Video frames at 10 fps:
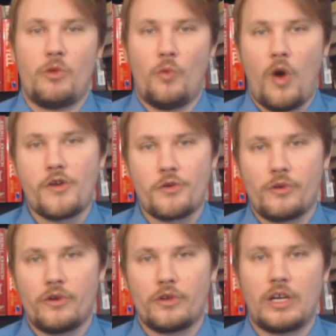the
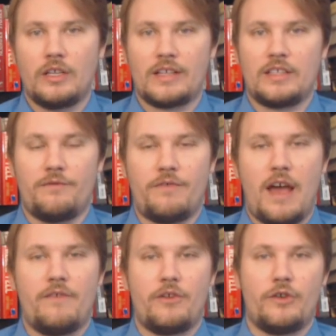Wanderer, collected
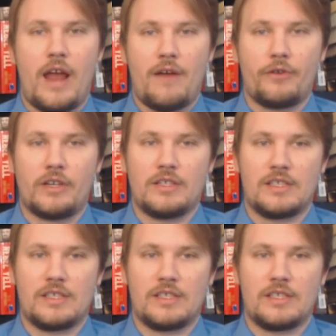500 African